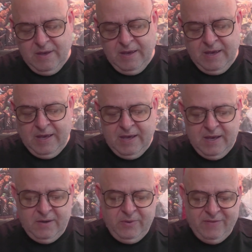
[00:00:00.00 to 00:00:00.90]

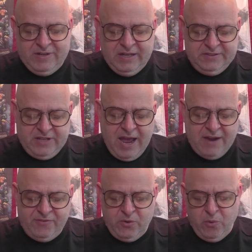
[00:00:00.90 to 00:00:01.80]
And we have a nice
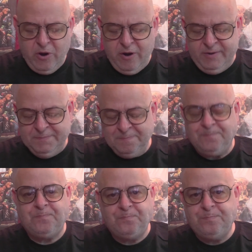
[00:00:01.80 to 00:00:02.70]
afterword
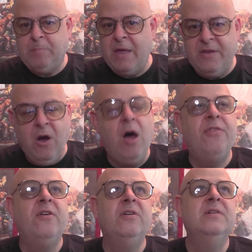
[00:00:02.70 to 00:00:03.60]
by the
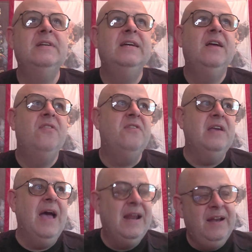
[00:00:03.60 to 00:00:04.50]
author.
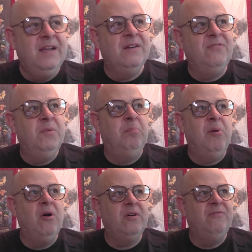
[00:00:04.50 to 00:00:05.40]
The ending of the
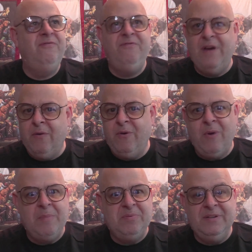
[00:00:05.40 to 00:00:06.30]
book, very
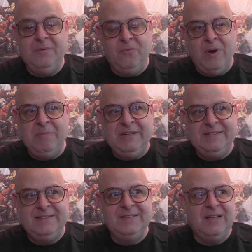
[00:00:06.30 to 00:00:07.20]

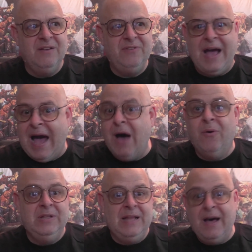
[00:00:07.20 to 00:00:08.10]
reminiscent of how a
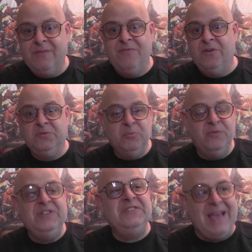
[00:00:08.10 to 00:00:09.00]
lot of those
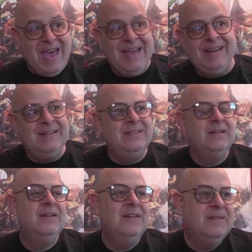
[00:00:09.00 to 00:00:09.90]
movies end.
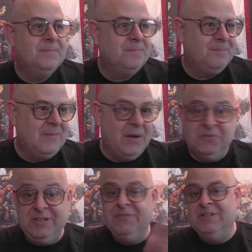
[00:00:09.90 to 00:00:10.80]
I
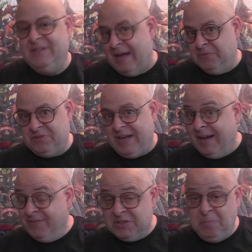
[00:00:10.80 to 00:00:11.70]
was
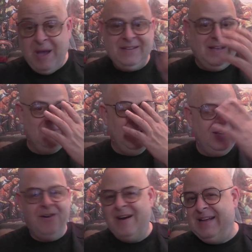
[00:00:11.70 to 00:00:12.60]
kind of expecting, I'm like,
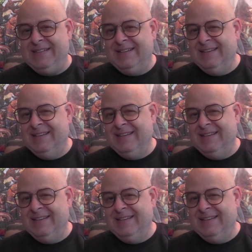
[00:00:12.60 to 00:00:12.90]
all right,